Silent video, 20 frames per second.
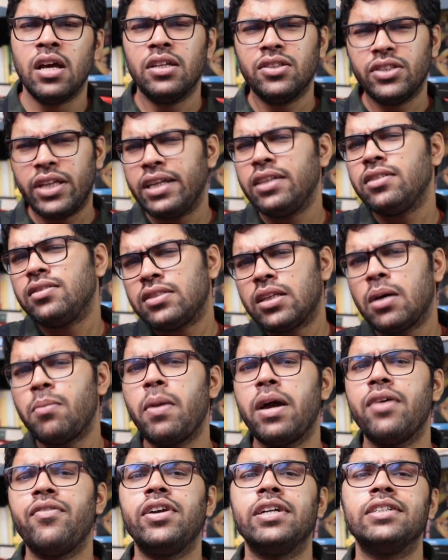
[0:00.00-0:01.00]
There is some
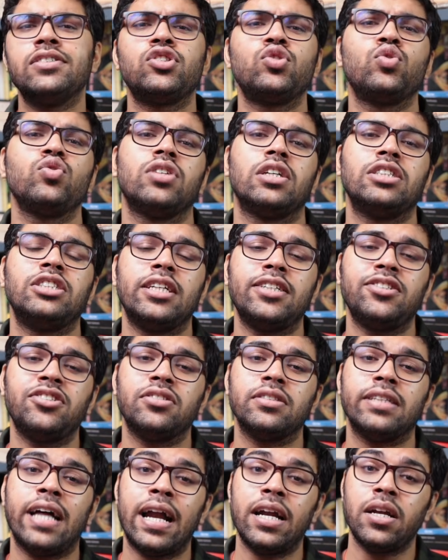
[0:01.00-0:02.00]
evidence to
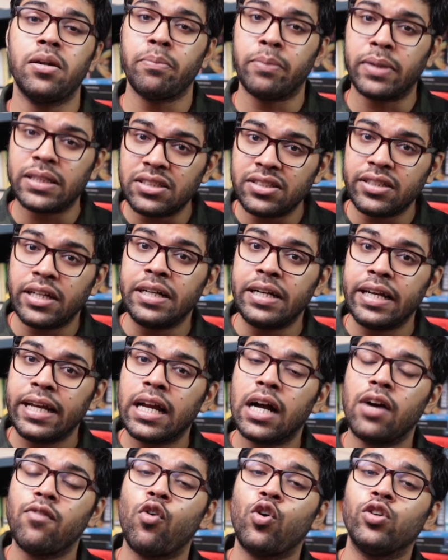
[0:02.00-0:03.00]
suggest that
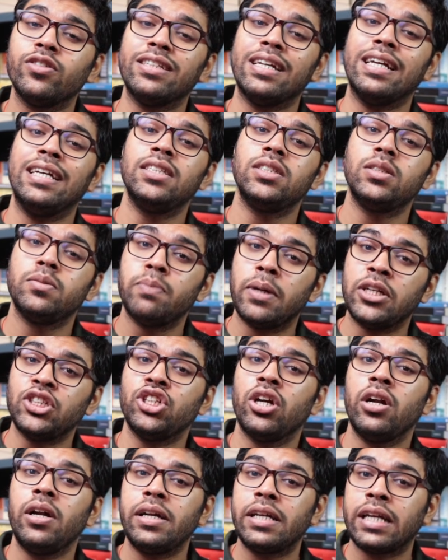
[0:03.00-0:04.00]
Matsyandika was a
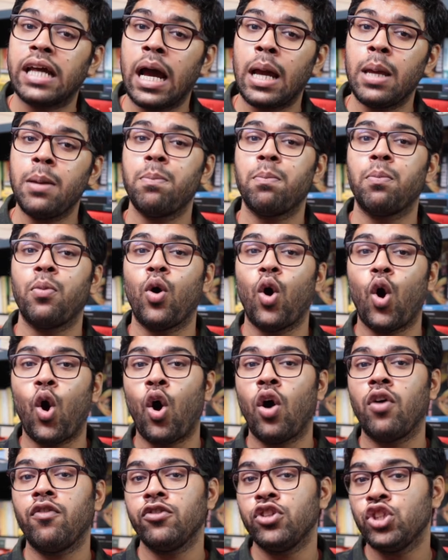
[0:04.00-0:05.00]
special type
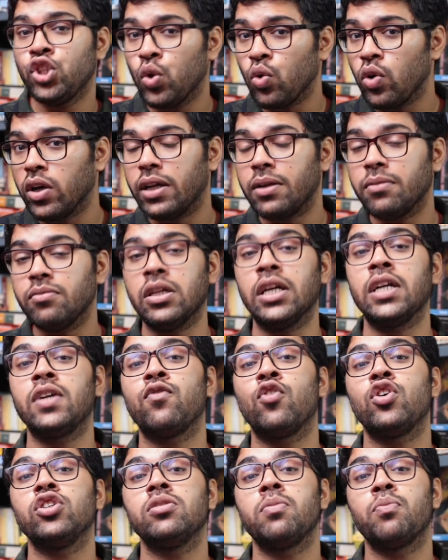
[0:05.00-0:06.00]
of sugar that
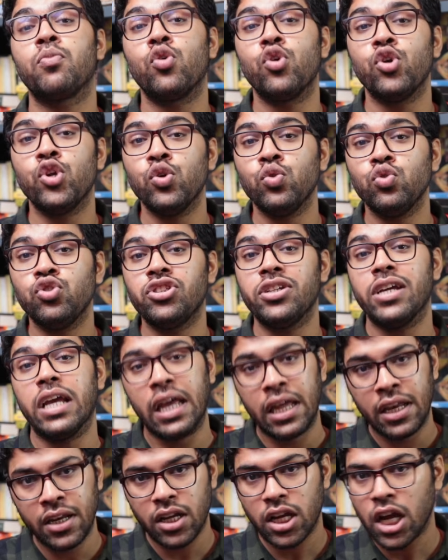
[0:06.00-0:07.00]
was produced
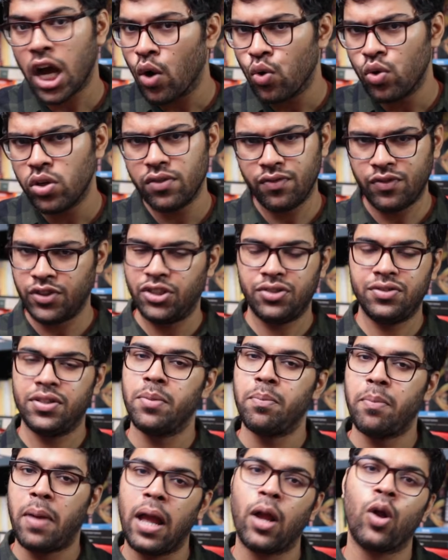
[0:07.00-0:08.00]
in Gaud, which is
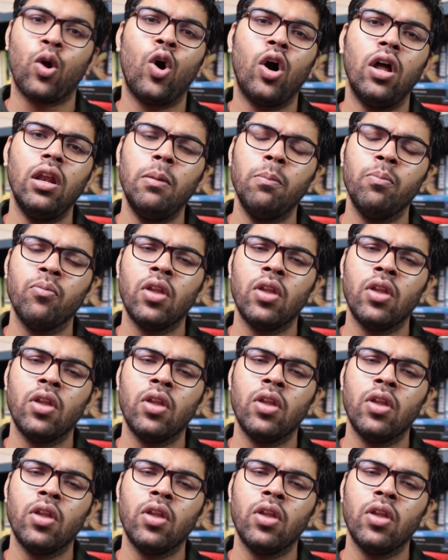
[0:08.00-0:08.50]
in Bengal.